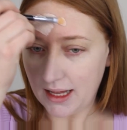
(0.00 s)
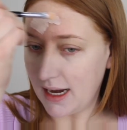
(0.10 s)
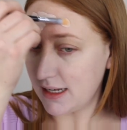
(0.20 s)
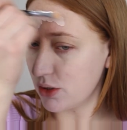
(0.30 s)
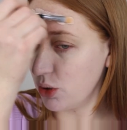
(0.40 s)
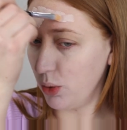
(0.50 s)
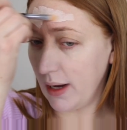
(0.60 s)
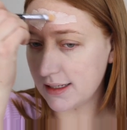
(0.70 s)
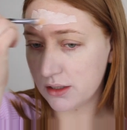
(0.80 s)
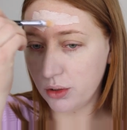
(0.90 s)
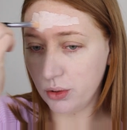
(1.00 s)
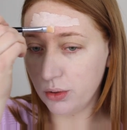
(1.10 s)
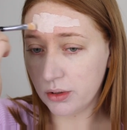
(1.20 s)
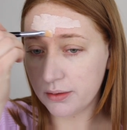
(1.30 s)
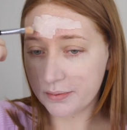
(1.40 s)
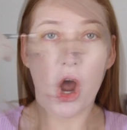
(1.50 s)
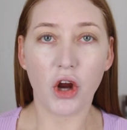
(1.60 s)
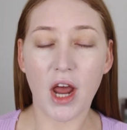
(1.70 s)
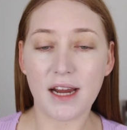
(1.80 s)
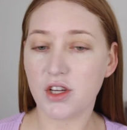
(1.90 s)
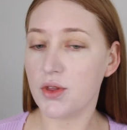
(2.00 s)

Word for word: That's cool, that's cool. Okay,